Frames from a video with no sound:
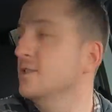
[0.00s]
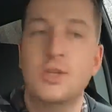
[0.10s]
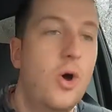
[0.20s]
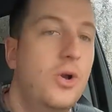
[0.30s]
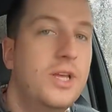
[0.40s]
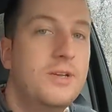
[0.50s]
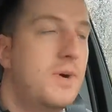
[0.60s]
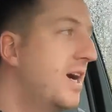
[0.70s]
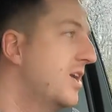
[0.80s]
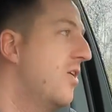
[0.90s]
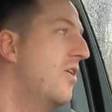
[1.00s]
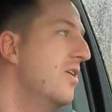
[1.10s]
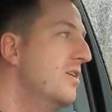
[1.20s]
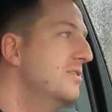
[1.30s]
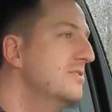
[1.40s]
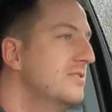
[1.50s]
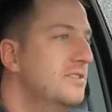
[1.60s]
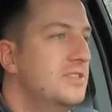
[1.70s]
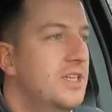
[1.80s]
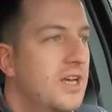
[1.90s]
loading my car,
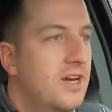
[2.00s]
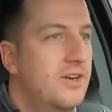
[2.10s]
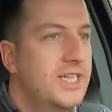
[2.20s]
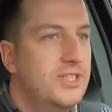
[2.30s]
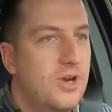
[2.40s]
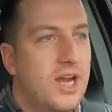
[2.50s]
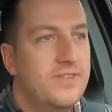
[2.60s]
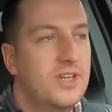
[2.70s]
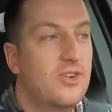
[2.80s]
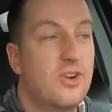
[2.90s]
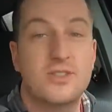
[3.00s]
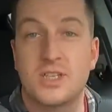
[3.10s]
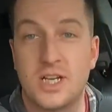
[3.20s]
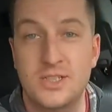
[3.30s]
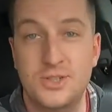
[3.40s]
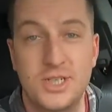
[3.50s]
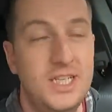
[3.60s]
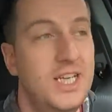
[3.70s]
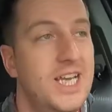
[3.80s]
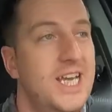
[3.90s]
you know, and driving across the country